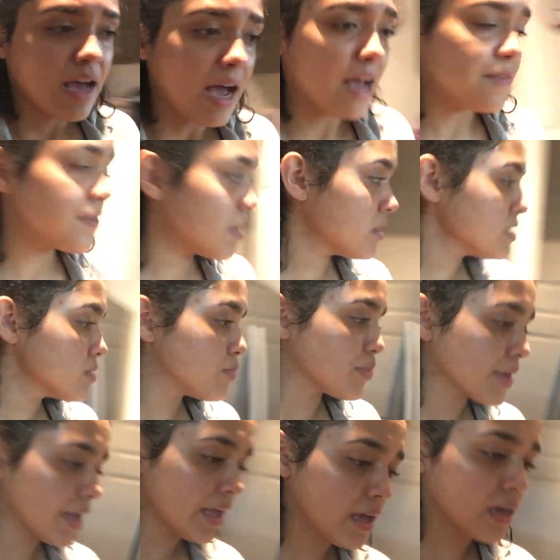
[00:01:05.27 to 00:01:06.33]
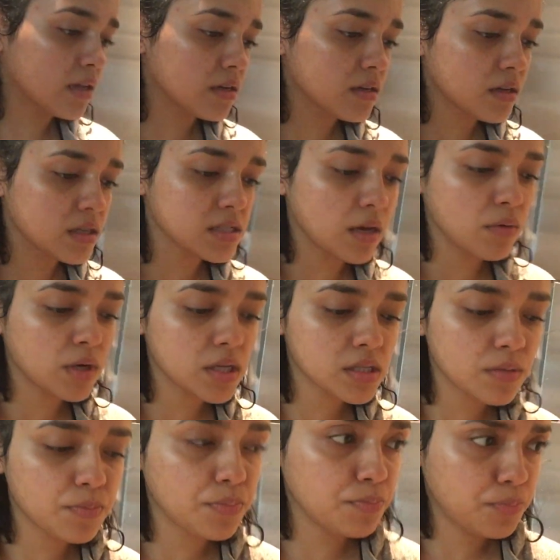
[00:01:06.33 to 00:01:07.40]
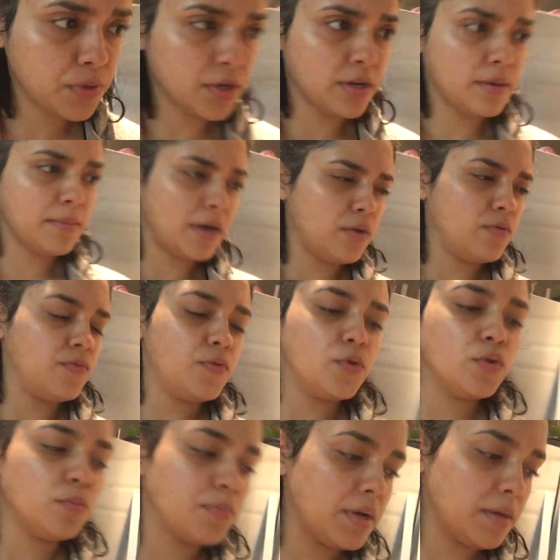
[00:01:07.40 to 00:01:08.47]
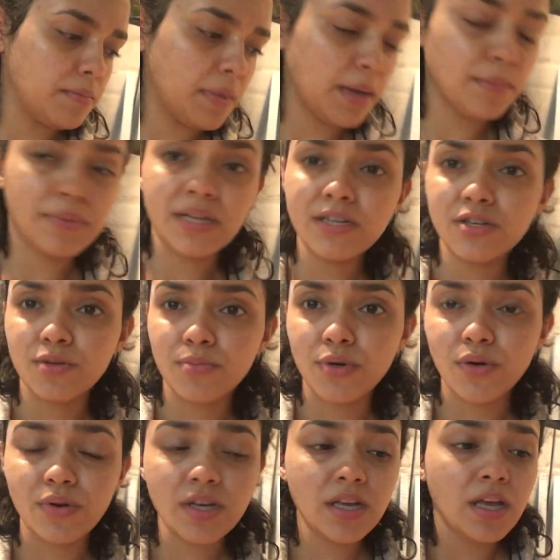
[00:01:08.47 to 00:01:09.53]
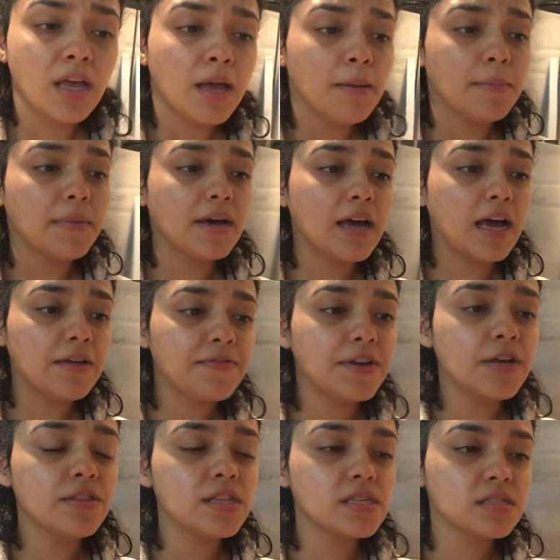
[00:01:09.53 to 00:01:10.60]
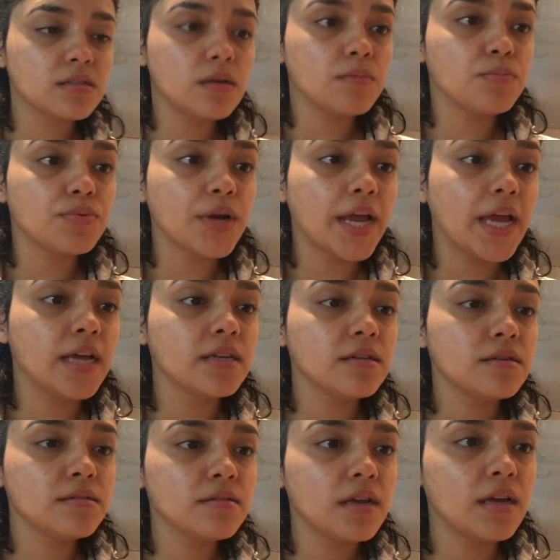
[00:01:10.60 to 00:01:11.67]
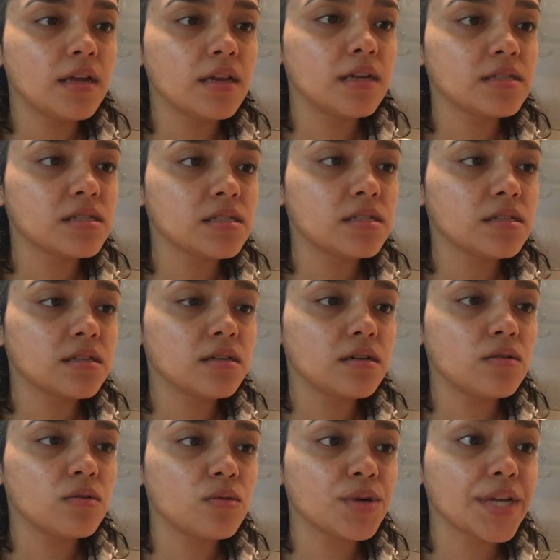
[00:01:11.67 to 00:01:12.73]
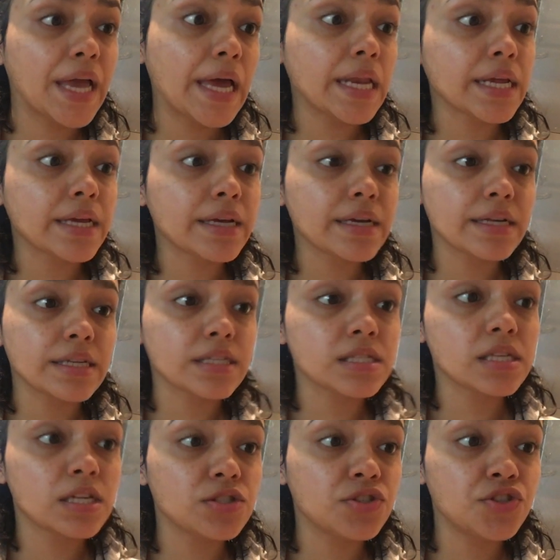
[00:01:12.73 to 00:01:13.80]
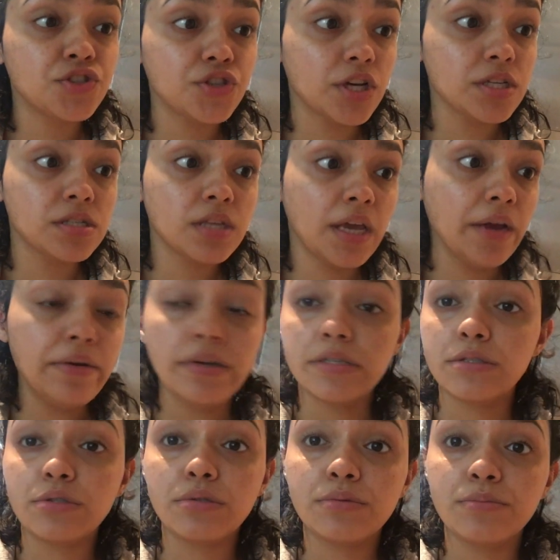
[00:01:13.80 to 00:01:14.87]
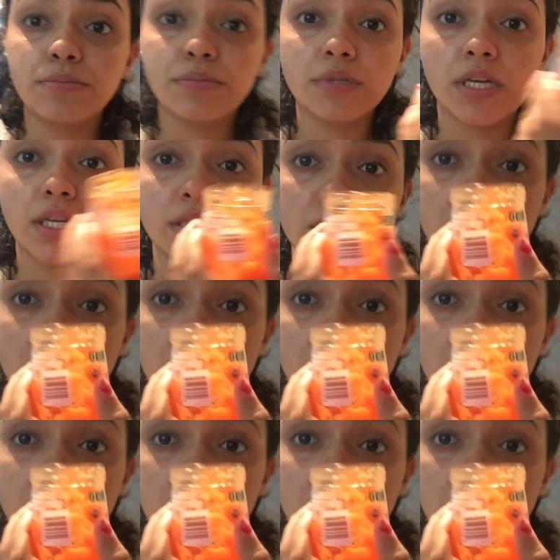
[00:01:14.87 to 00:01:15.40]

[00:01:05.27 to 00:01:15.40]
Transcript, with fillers: I found this brand, because I wanted to puree my own food, but my blender broke. But I found this brand, and it's organic, and it says just carrots. it